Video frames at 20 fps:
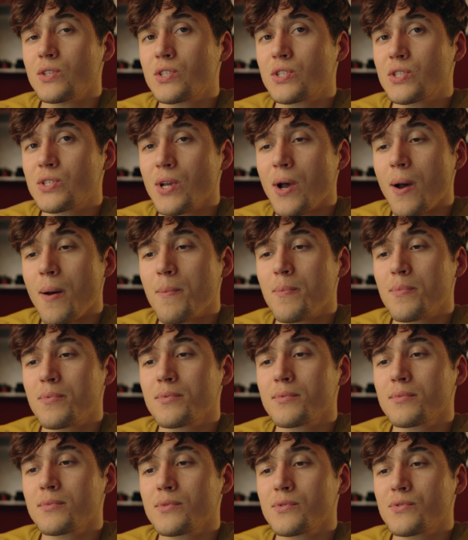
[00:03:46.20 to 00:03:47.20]

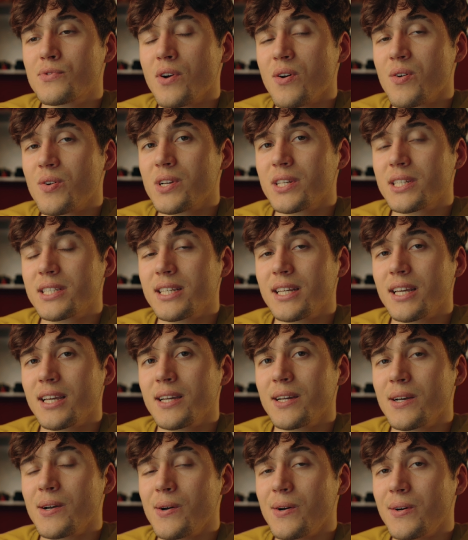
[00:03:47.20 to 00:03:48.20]
stop
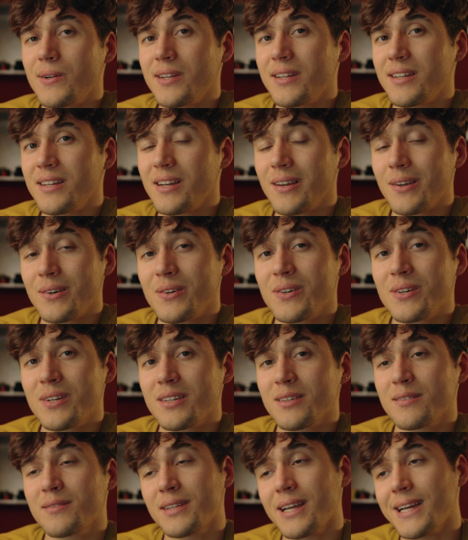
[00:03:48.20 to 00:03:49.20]
focusing on the
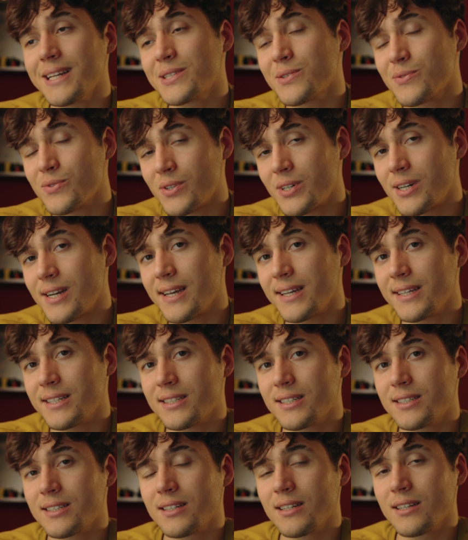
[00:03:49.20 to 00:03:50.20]
look, that's for
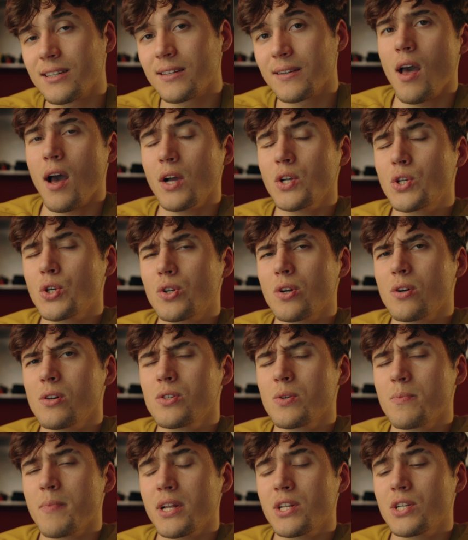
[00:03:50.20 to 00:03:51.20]
later. I should
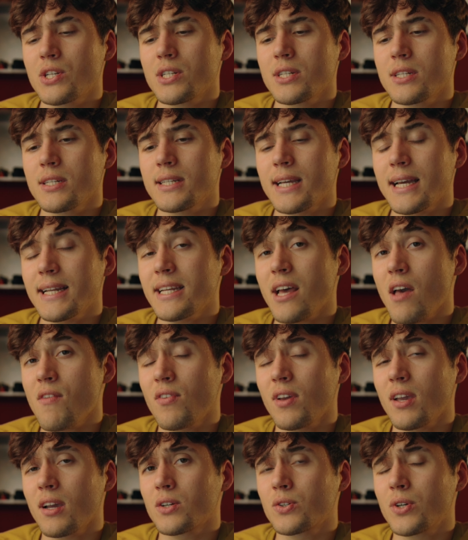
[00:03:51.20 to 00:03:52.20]
also mention that
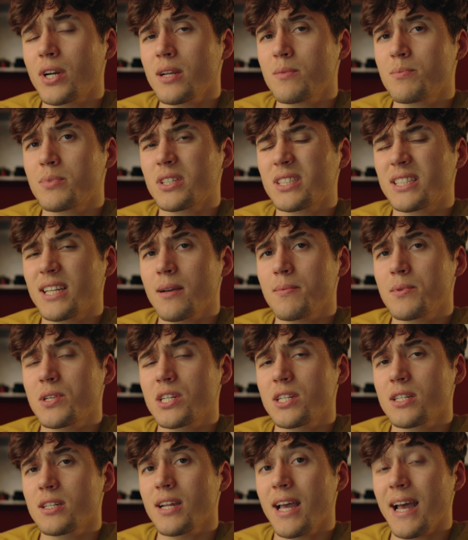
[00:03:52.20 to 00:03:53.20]
having a great
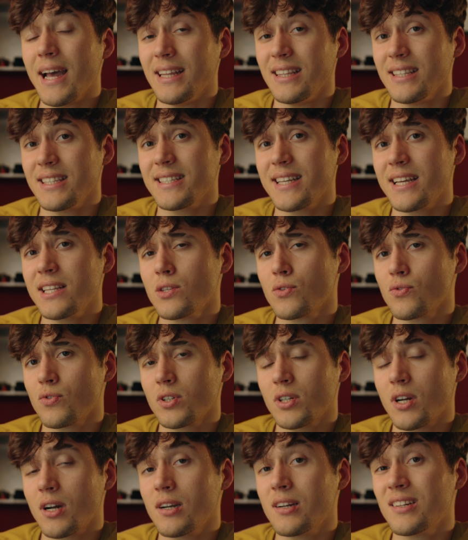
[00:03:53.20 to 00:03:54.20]
perception and
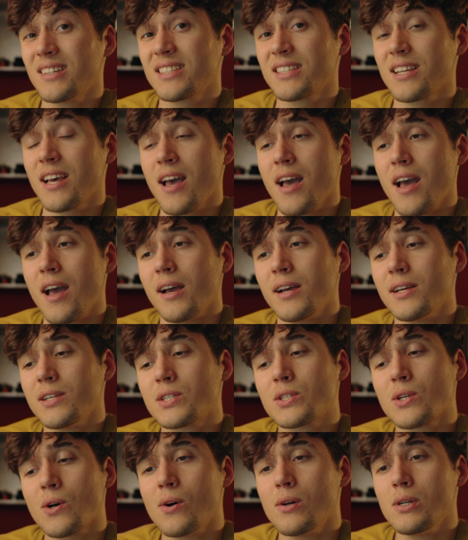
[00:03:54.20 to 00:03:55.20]
sense for colors
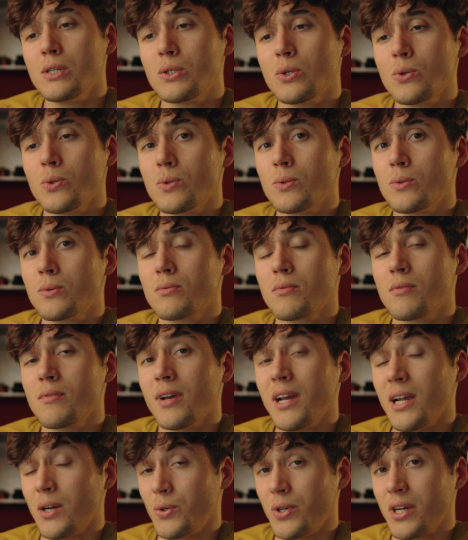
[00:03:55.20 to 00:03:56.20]
is also
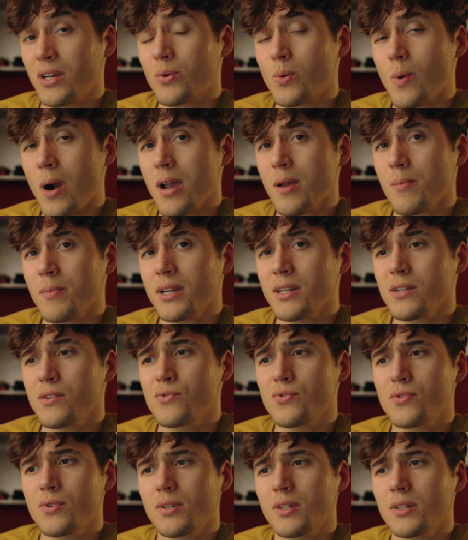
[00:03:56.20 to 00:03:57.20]
a
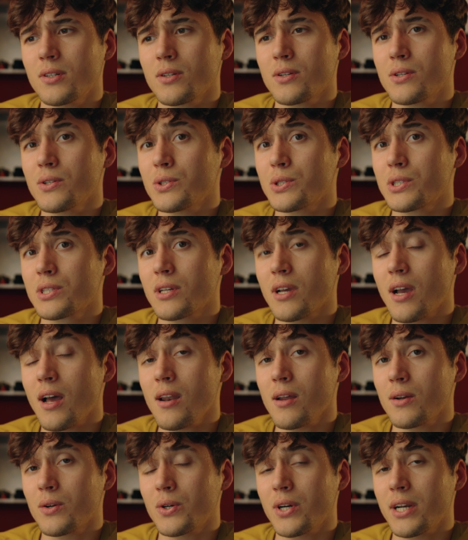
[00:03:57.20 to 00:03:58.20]
requirement for good
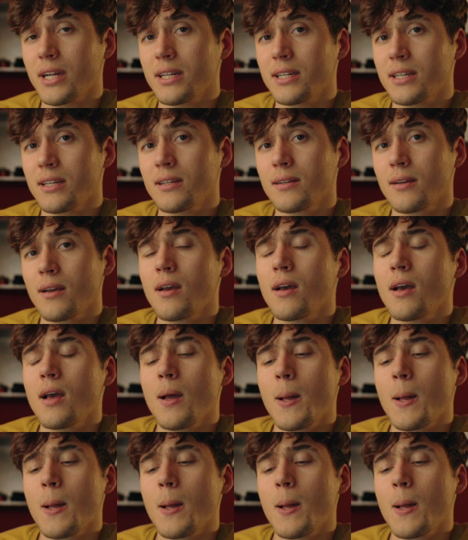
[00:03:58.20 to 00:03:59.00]
color grading.